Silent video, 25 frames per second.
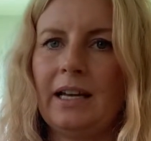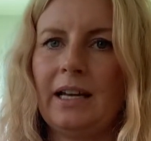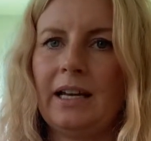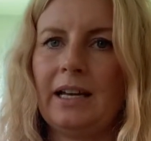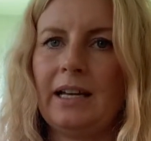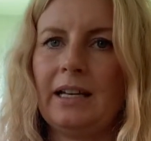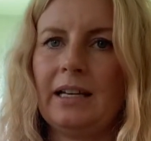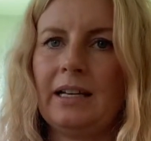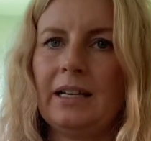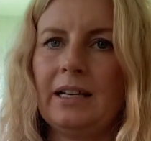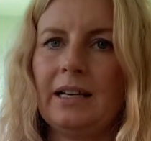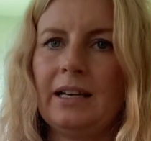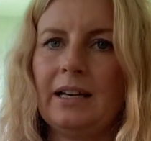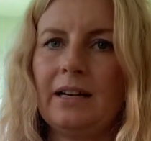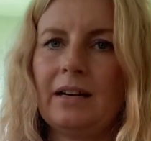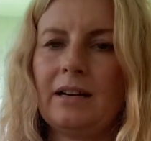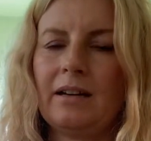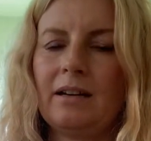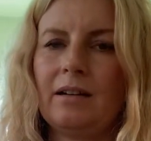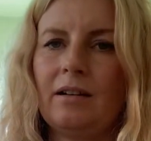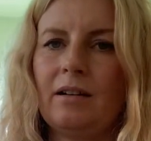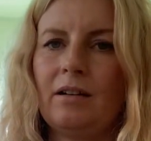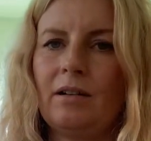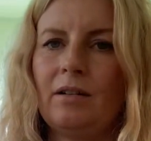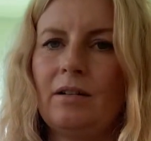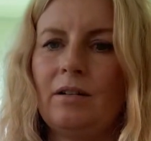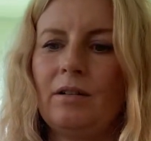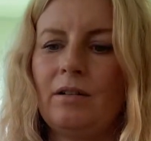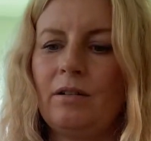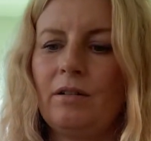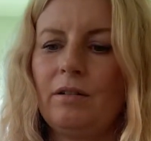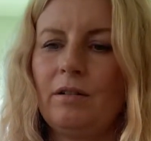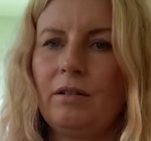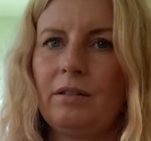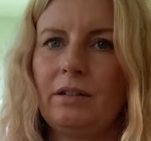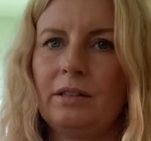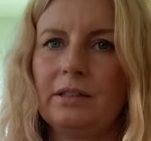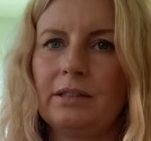and they're
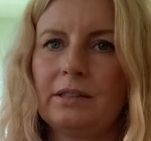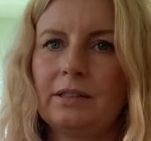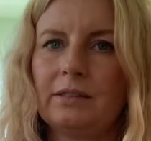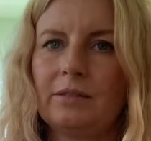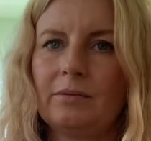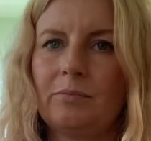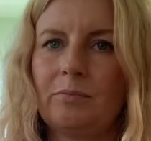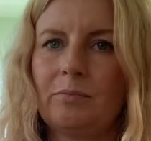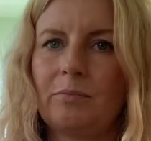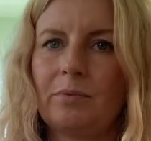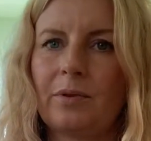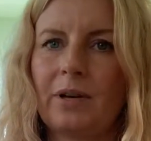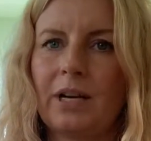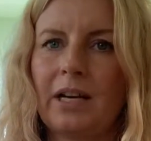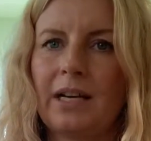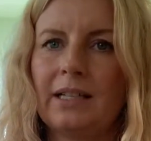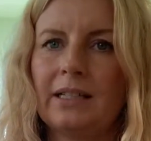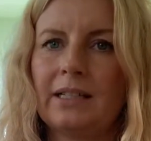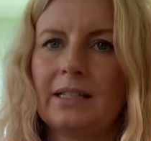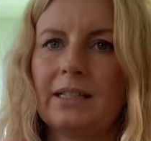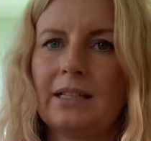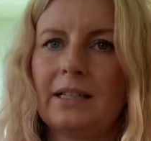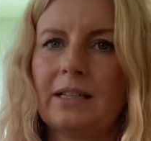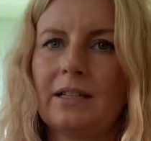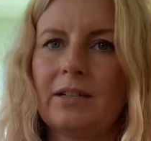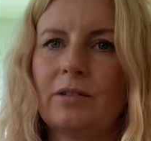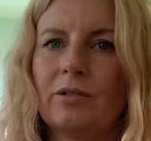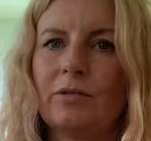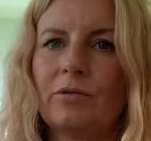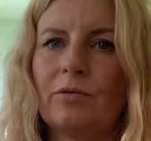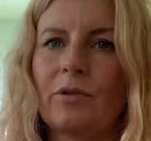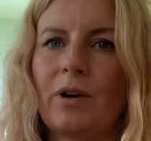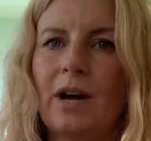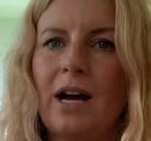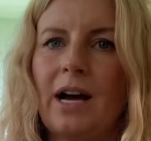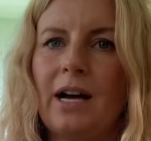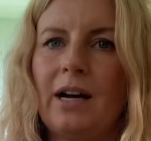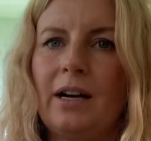all spread
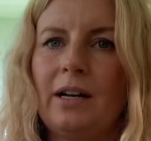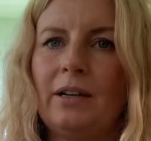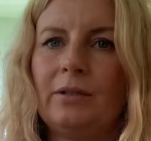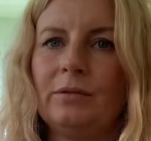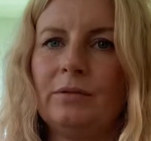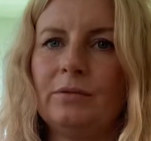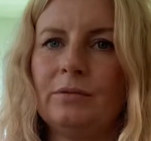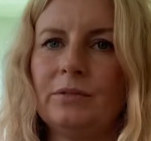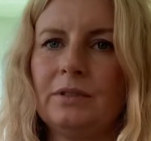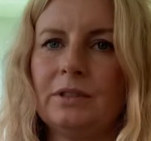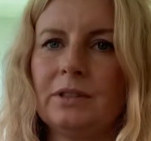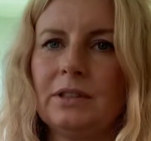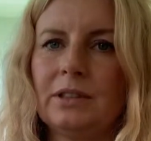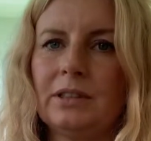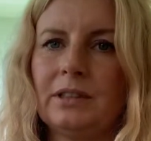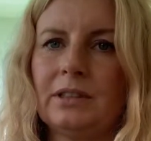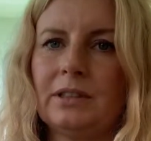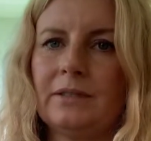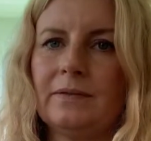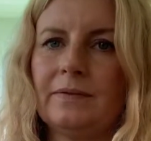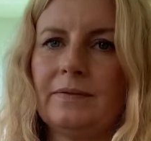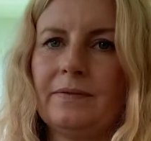around.